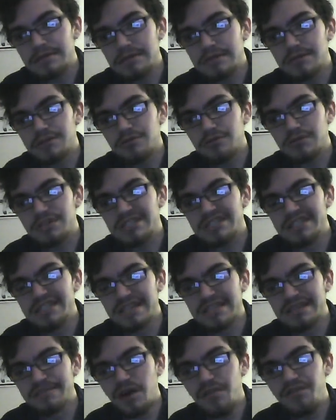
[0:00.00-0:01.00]
It took
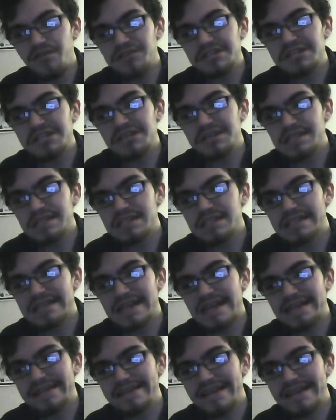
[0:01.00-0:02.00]
6 months to
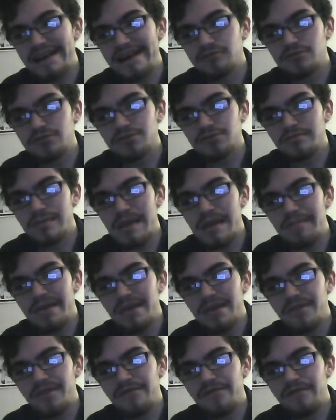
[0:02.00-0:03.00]
get it down to maybe
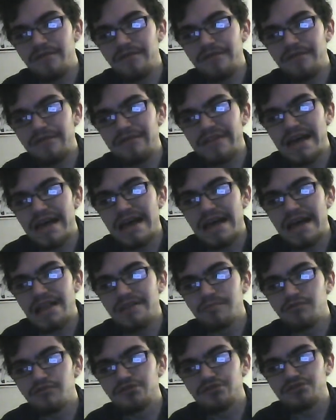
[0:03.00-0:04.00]
a
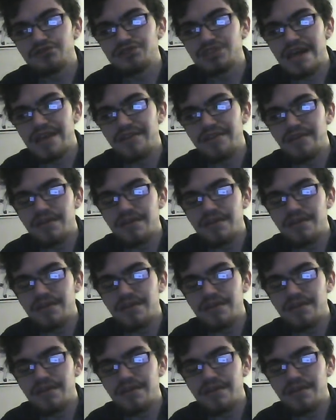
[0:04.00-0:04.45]
10%.